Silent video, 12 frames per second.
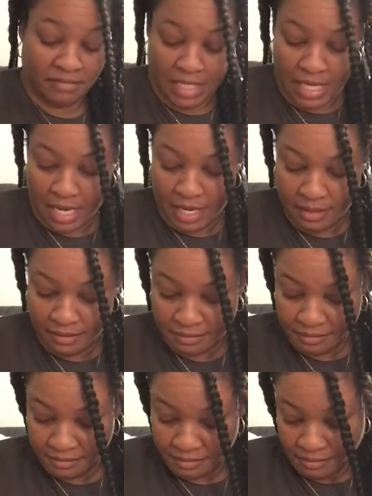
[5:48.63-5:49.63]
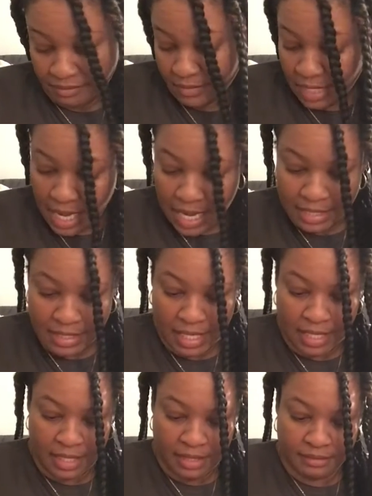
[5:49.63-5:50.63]
Okay. I'll
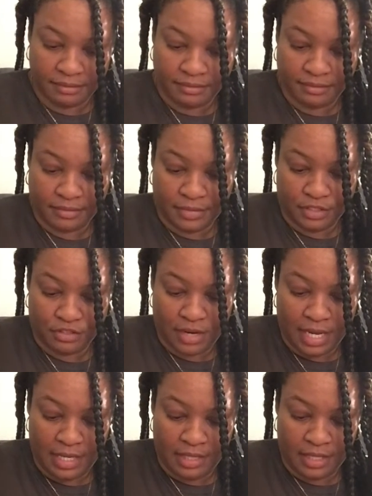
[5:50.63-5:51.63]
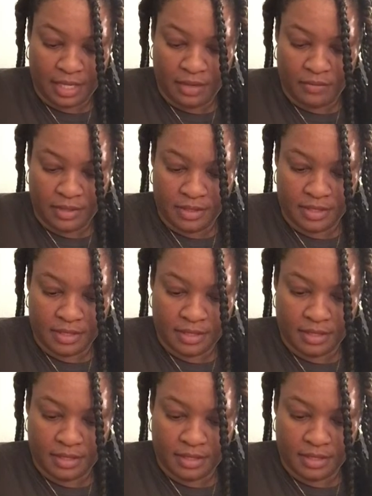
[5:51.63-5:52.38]
take it. I'll try anything once.